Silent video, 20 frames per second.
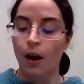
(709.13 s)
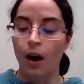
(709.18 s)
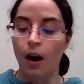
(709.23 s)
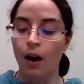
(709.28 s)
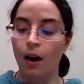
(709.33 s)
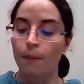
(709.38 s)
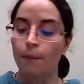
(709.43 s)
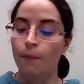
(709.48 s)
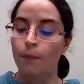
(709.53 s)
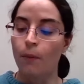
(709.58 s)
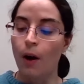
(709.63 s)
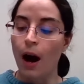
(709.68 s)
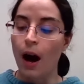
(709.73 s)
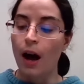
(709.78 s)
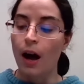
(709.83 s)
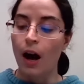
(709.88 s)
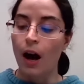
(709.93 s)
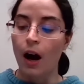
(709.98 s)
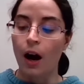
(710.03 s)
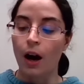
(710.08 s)

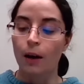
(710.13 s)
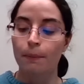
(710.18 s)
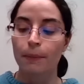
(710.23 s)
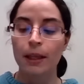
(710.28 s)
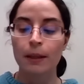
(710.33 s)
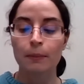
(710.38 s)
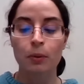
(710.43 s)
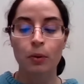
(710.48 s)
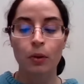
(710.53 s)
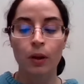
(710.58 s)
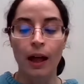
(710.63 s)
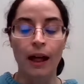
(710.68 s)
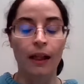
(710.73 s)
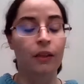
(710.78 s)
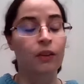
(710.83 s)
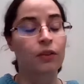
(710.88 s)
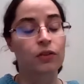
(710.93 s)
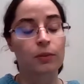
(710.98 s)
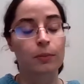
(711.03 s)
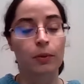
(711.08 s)
are people
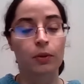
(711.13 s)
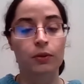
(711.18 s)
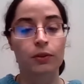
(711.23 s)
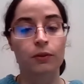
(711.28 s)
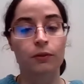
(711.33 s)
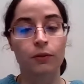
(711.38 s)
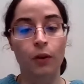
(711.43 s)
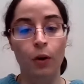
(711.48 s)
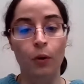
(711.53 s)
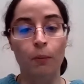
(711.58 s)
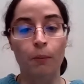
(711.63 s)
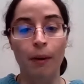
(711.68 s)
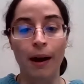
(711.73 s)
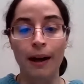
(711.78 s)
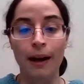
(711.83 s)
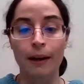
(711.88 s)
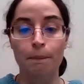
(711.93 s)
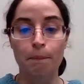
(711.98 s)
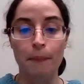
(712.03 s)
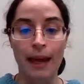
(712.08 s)
eligible to vote
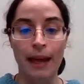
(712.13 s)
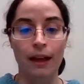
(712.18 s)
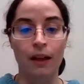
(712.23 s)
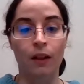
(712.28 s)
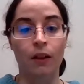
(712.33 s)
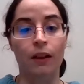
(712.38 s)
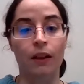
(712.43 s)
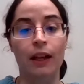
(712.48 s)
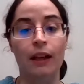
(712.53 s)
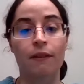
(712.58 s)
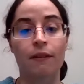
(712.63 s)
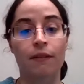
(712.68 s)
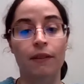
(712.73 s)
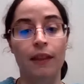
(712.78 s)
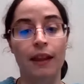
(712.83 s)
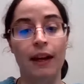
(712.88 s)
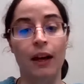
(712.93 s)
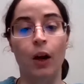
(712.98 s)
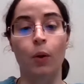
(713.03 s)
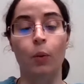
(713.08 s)
by mail if
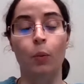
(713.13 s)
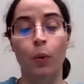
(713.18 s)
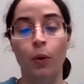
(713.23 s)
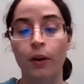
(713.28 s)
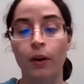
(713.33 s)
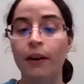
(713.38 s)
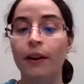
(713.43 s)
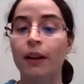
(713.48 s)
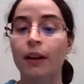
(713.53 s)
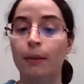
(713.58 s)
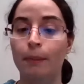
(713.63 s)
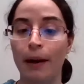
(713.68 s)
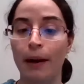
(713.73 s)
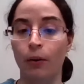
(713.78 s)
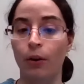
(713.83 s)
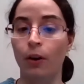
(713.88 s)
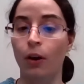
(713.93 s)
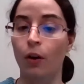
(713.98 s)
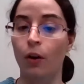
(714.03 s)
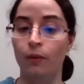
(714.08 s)
they are worried
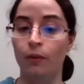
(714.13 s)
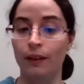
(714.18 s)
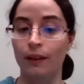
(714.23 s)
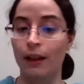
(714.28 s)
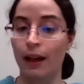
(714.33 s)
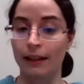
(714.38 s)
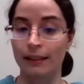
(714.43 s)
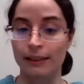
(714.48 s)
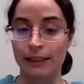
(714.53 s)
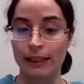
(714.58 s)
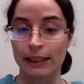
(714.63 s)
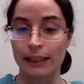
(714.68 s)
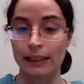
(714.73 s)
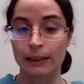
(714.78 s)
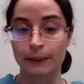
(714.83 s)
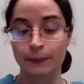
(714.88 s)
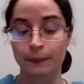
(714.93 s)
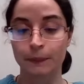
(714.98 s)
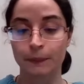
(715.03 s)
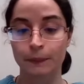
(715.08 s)
about
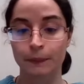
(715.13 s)
COVID-19?